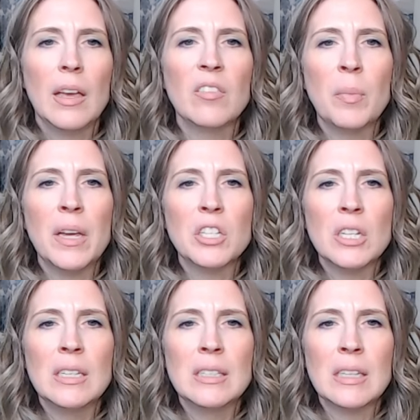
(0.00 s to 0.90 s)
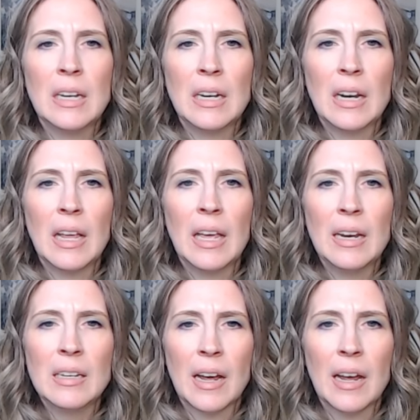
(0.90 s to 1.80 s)
if patient is eating
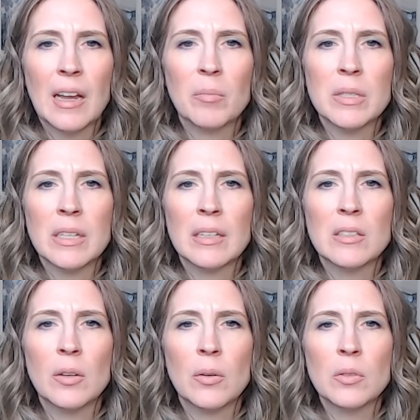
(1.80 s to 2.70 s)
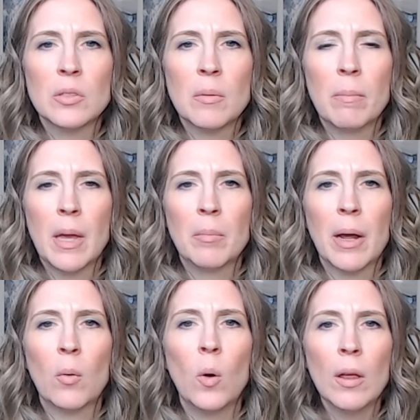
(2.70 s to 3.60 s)
any diet besides those made
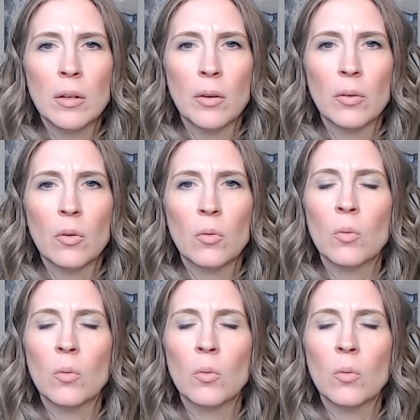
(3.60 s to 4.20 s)
by well-known,